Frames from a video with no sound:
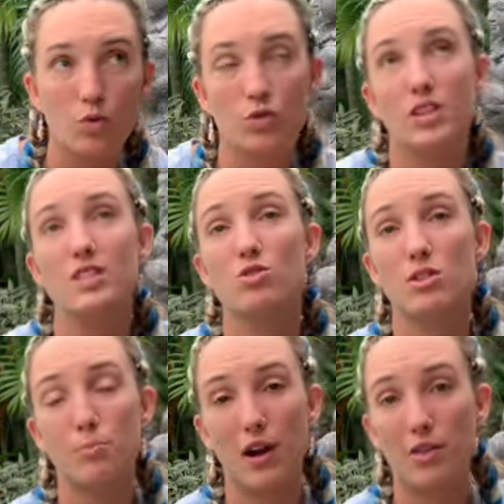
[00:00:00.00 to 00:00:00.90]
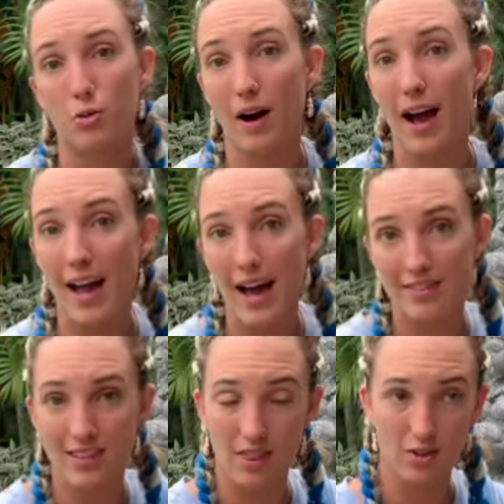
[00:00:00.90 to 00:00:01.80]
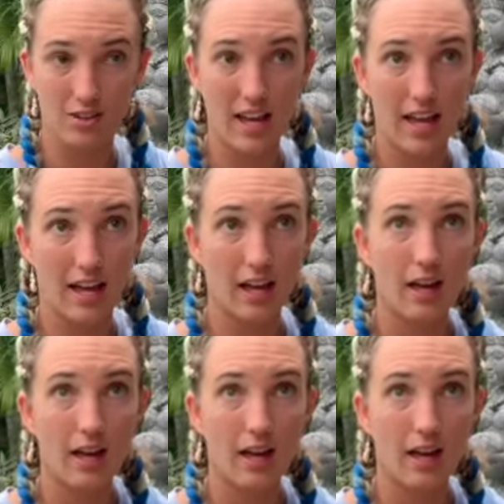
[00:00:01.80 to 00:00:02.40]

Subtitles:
this was a breakthrough I had the other day.